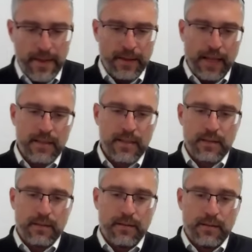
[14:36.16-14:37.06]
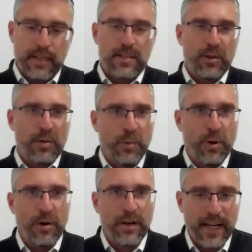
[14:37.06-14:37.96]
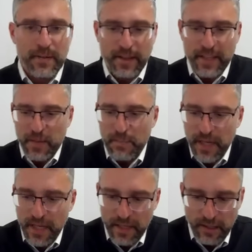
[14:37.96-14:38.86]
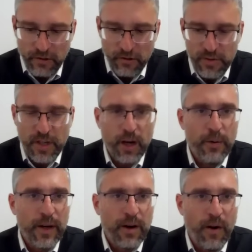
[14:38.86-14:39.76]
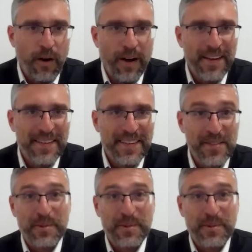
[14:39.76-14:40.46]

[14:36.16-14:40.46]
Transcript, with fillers: and then let's let's look more kind of at the immediate issues going on because